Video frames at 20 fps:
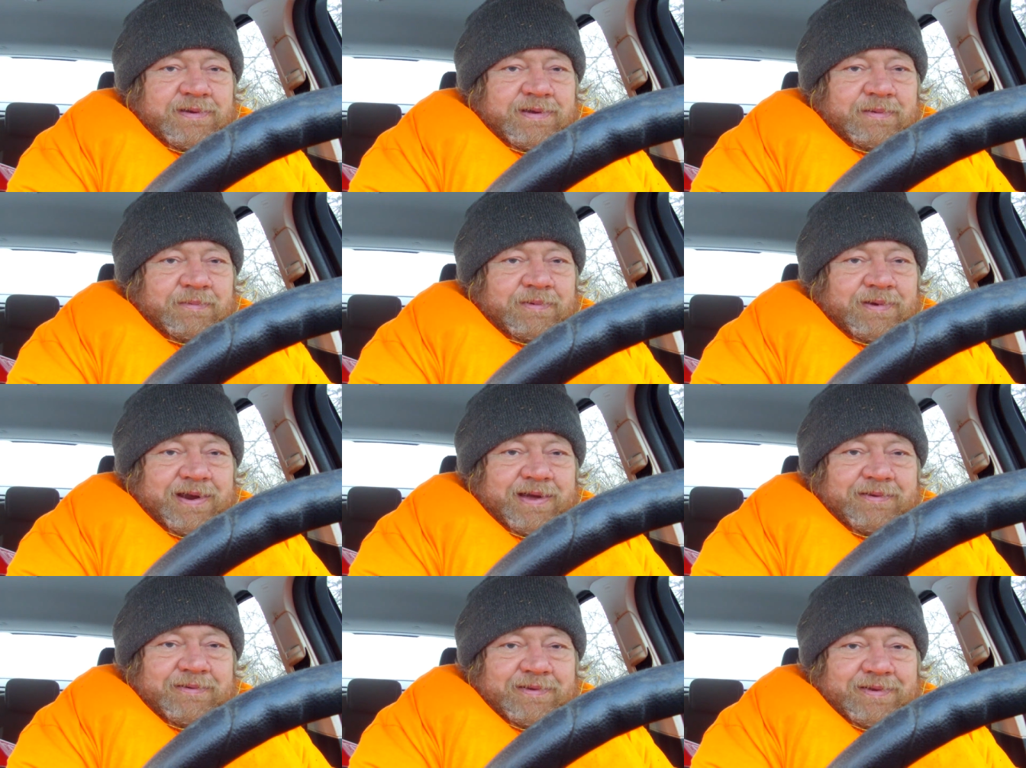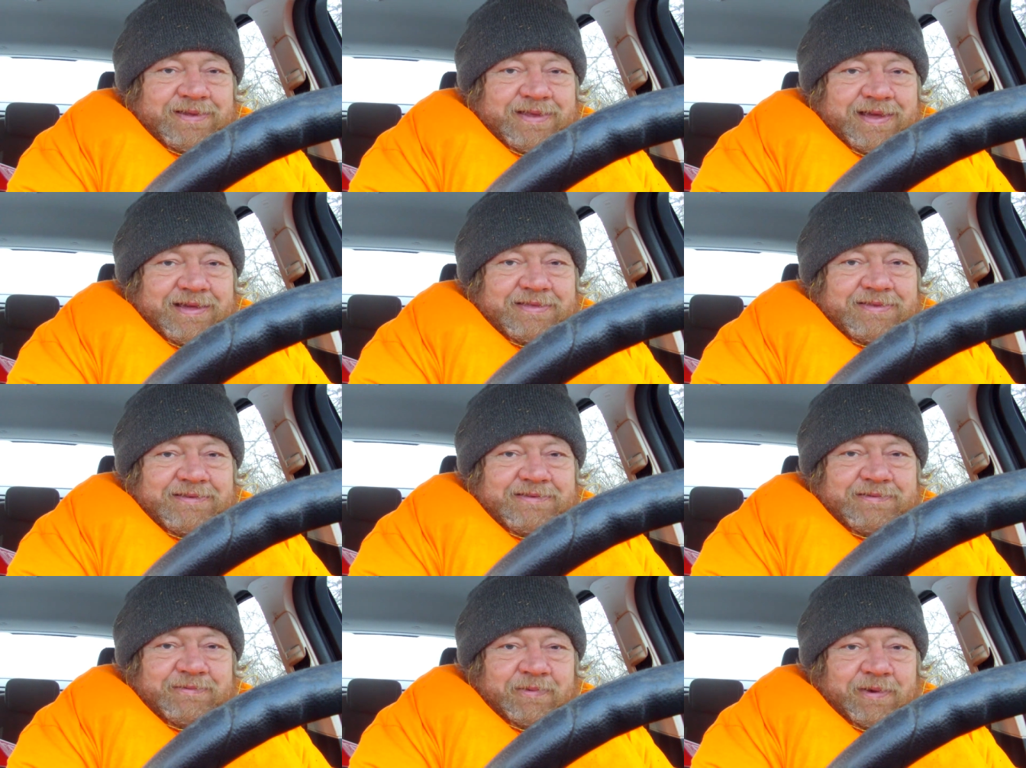And we're not going to take
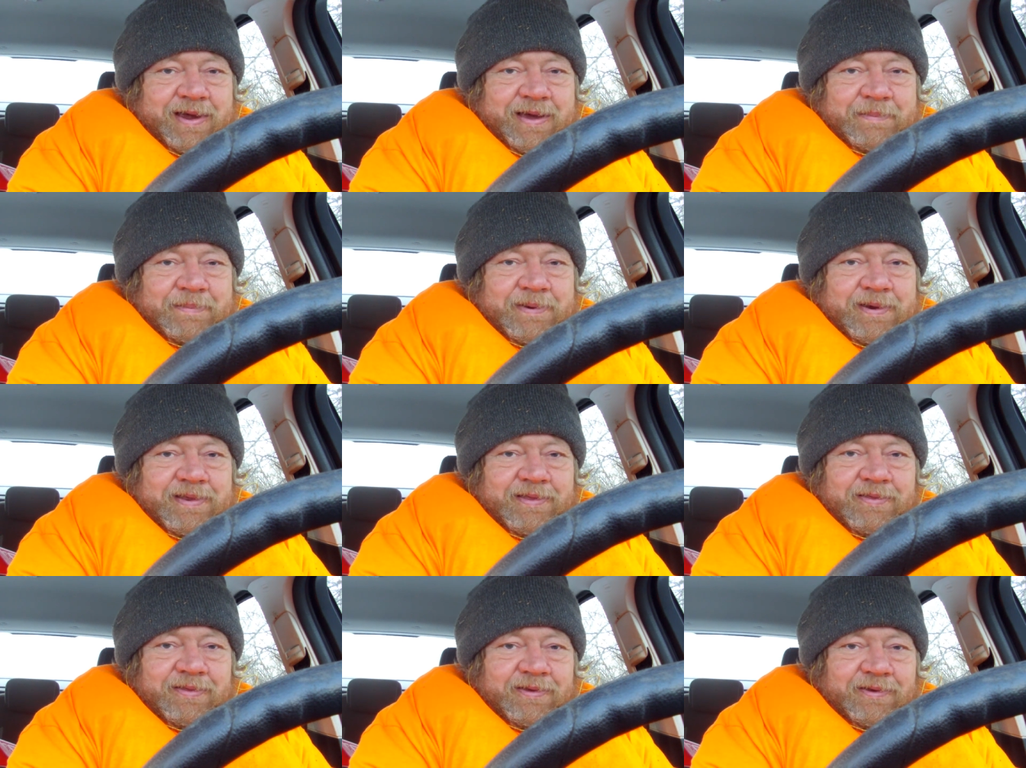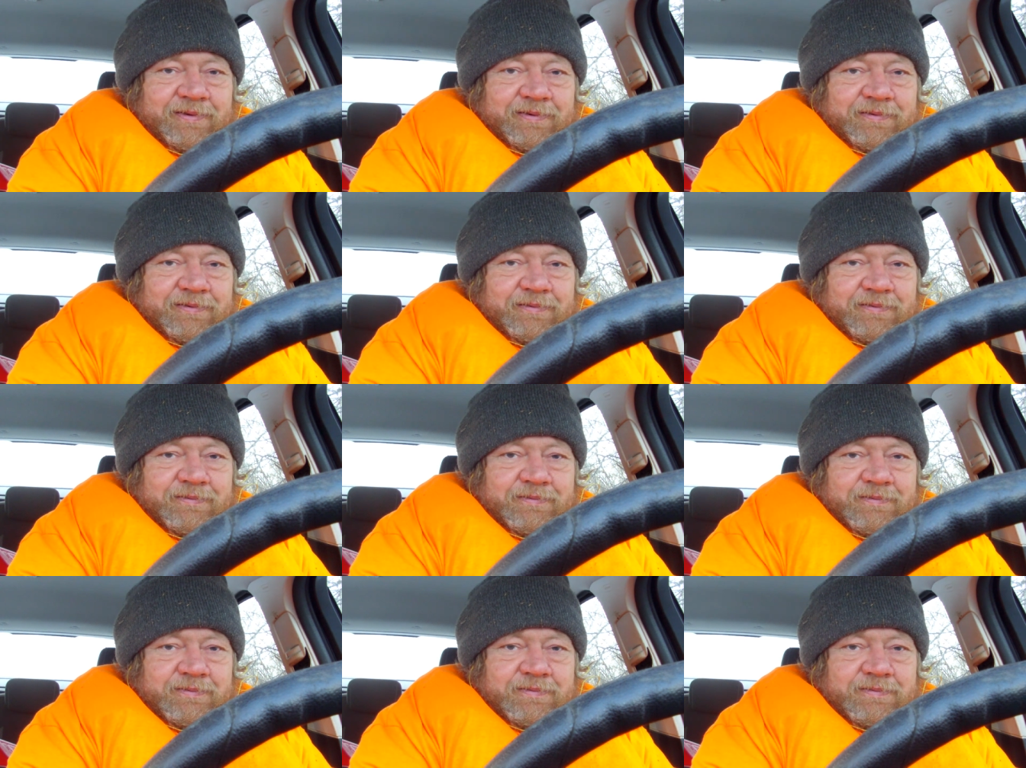this crap any
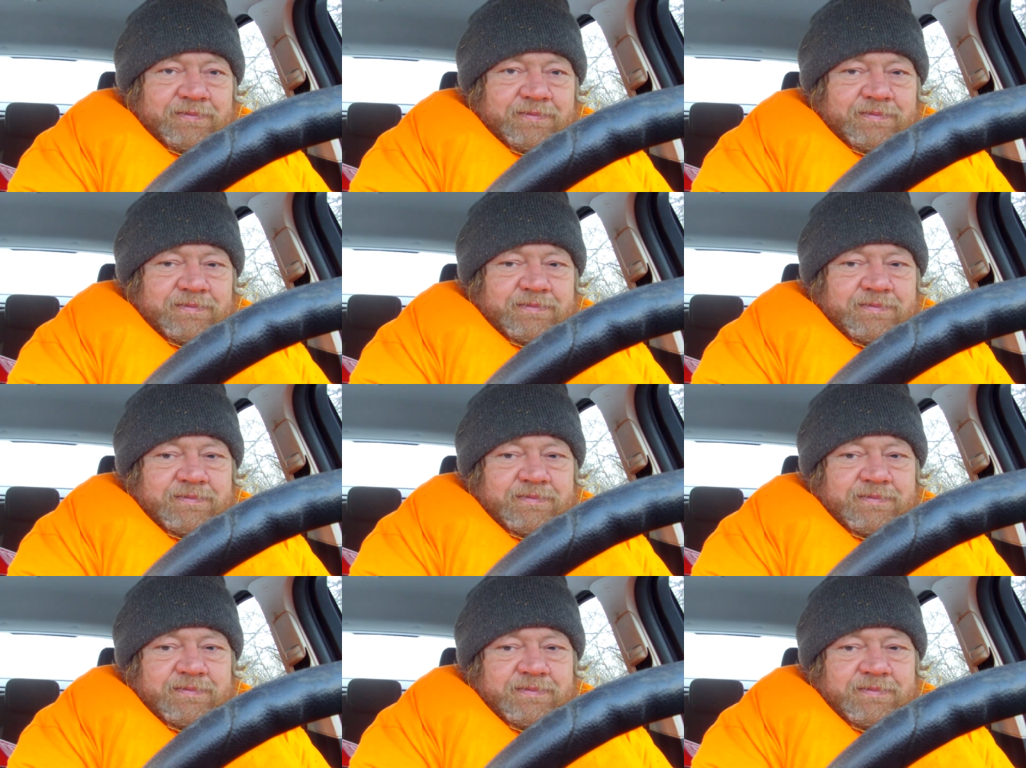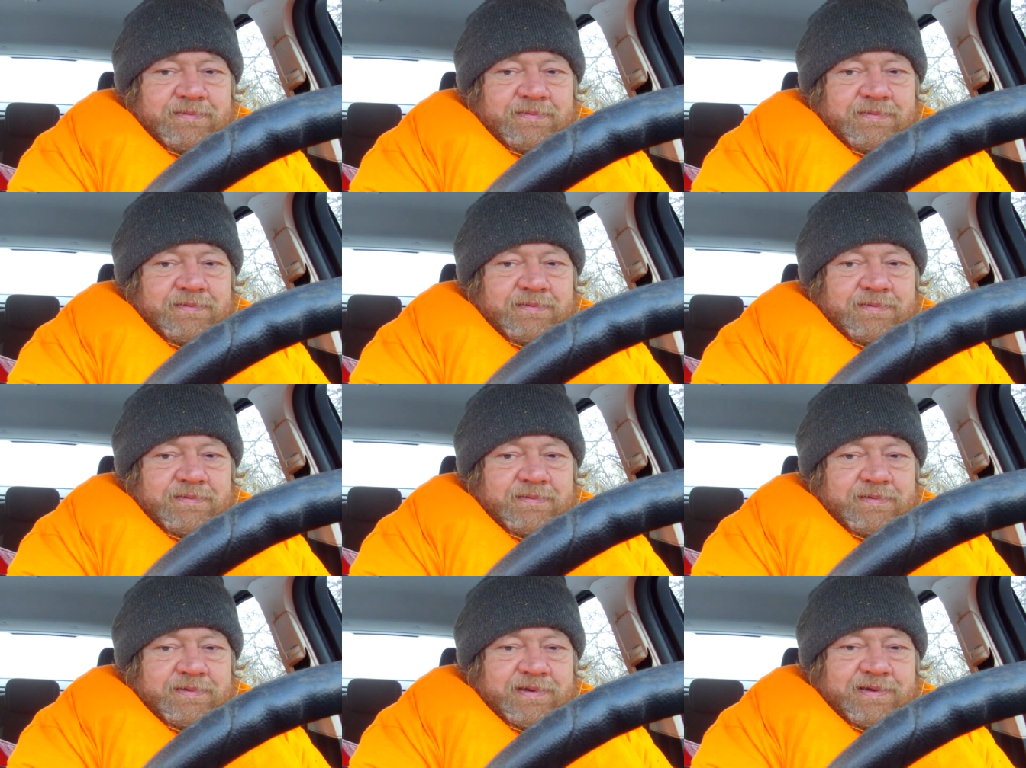longer.
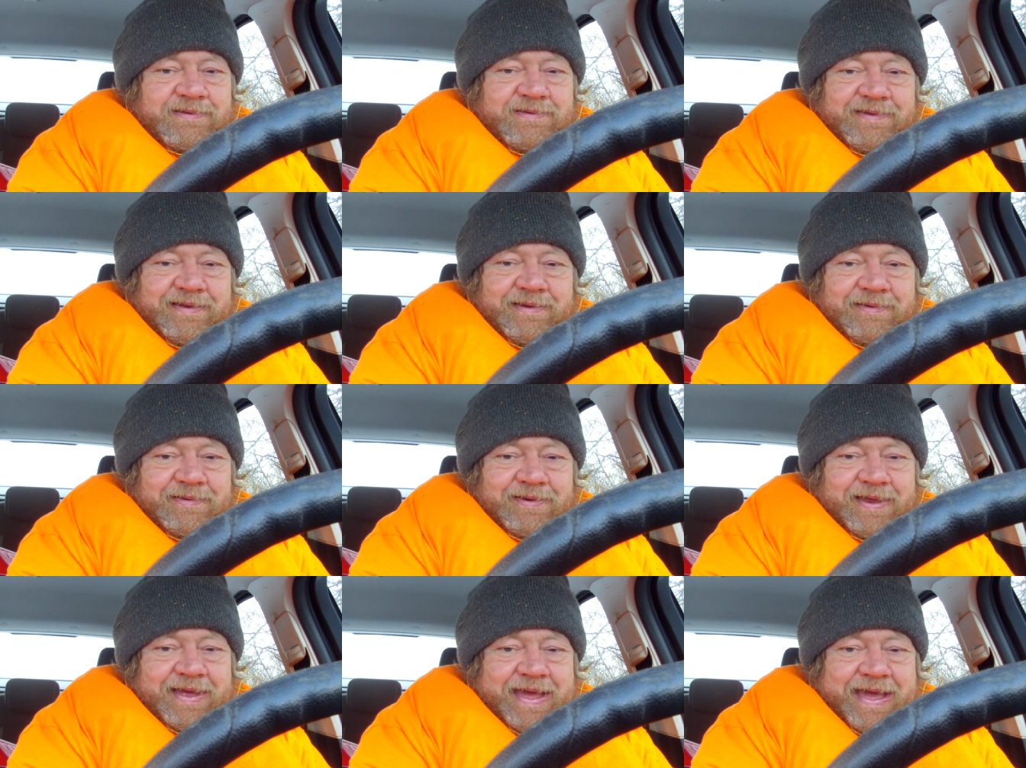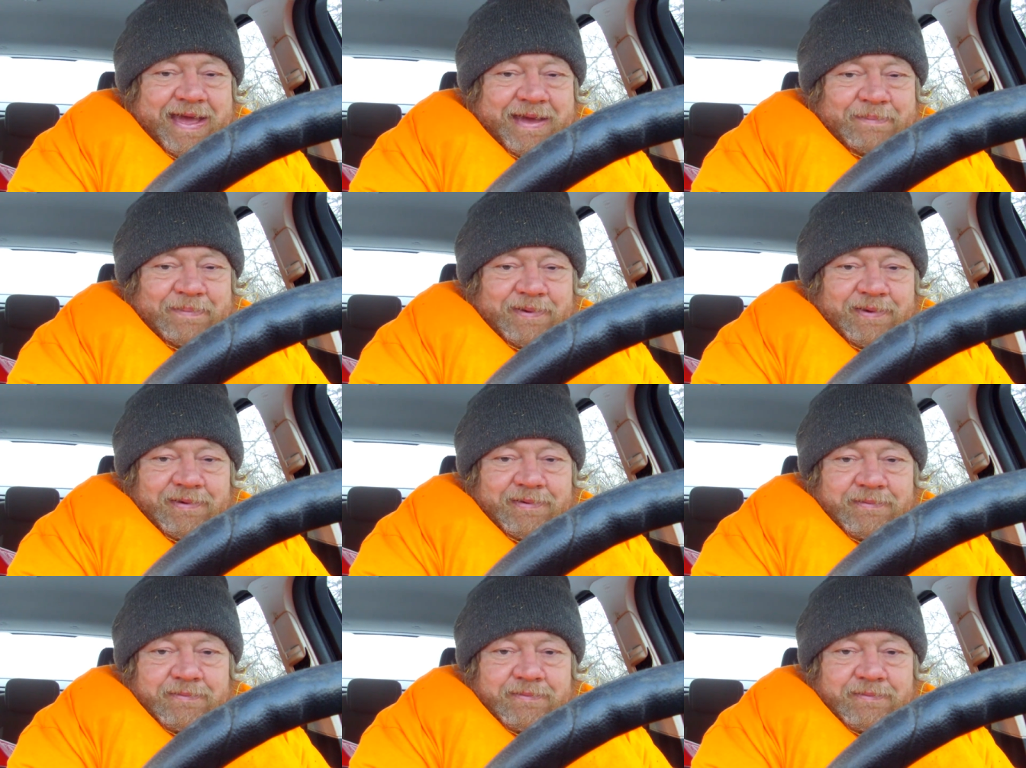It's not going to happen.